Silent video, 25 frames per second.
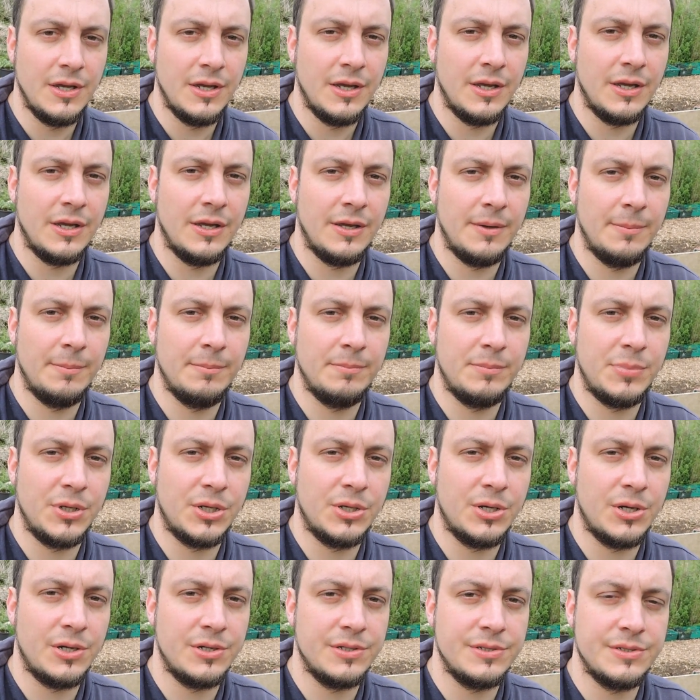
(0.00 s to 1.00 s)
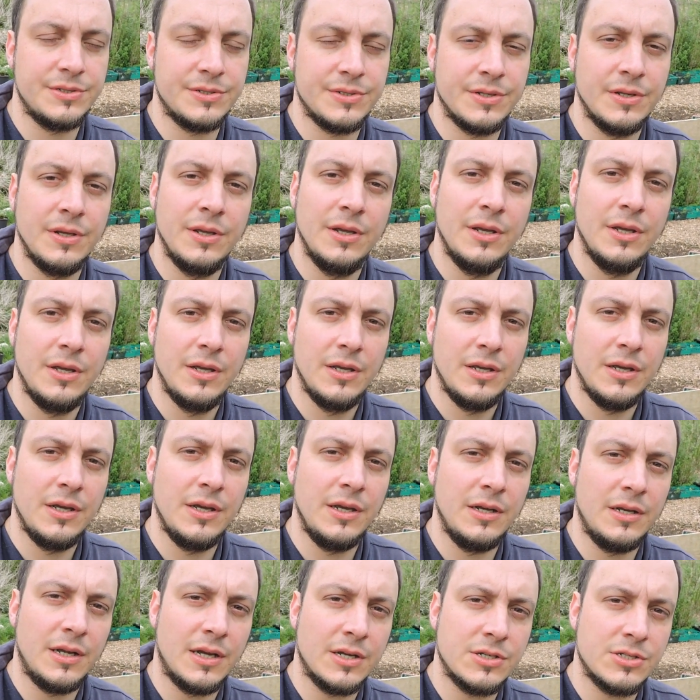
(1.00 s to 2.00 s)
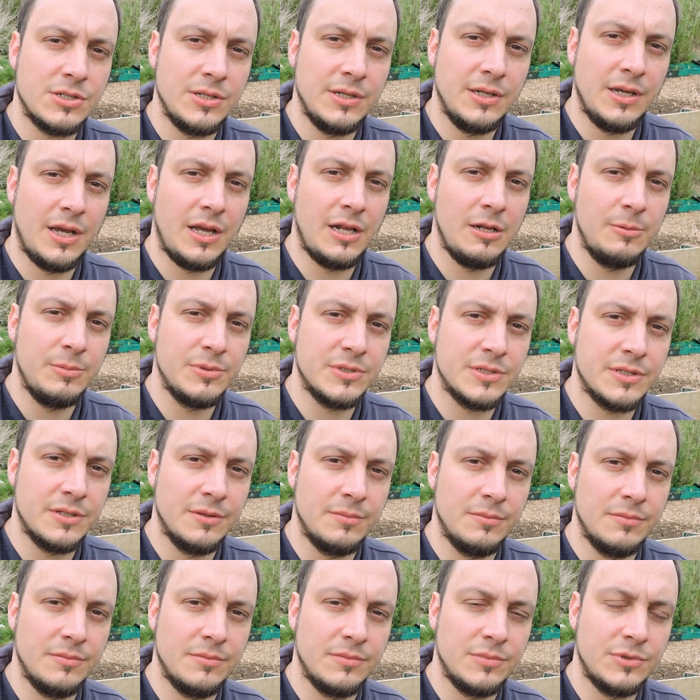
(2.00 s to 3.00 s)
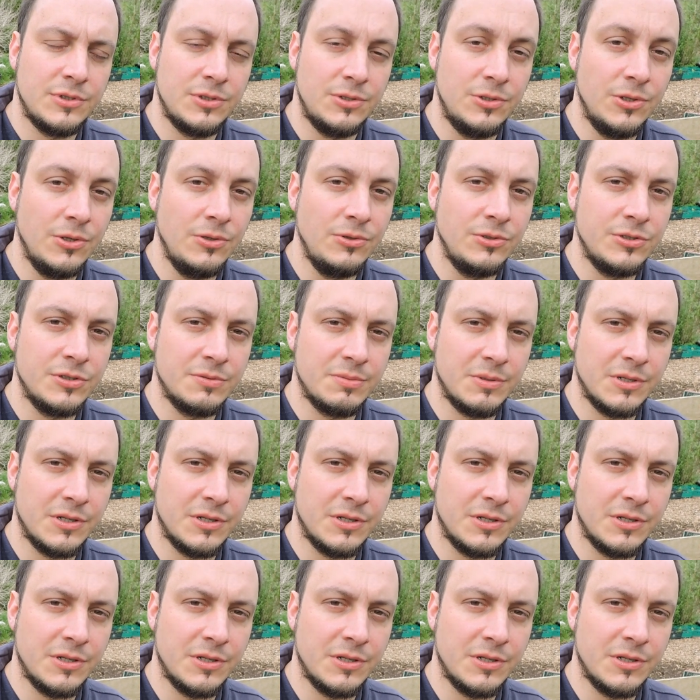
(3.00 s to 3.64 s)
um, because it actually helps them to root,